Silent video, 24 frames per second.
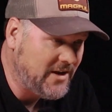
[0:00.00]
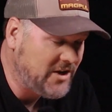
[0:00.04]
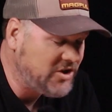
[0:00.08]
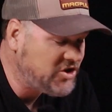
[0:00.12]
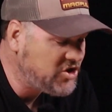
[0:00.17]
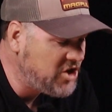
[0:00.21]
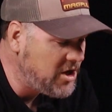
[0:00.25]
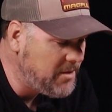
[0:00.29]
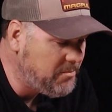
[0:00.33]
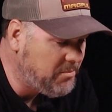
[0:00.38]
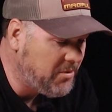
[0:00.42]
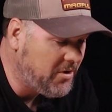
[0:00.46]
that
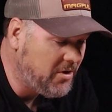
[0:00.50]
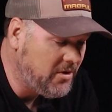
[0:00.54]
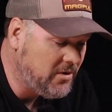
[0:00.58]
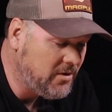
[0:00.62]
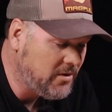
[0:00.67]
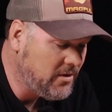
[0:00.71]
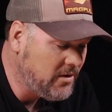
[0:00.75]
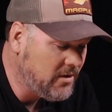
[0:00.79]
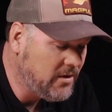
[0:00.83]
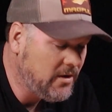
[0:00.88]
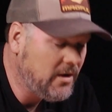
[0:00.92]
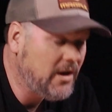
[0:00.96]

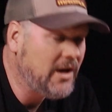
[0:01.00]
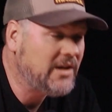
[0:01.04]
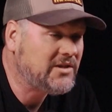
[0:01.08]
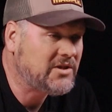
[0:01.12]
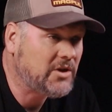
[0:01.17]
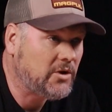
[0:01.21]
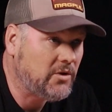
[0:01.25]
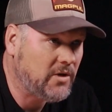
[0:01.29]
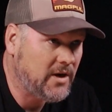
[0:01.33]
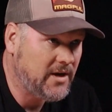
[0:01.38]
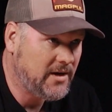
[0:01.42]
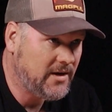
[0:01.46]
cheaper. It's
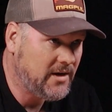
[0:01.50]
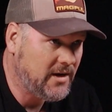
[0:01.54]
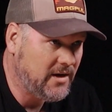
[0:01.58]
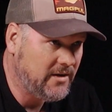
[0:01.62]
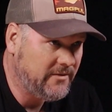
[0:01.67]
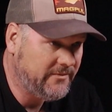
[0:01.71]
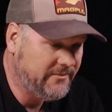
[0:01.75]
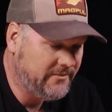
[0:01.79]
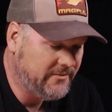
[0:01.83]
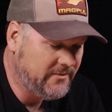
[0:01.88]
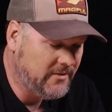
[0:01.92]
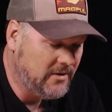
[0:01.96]
a great
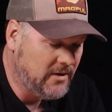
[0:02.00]
knife.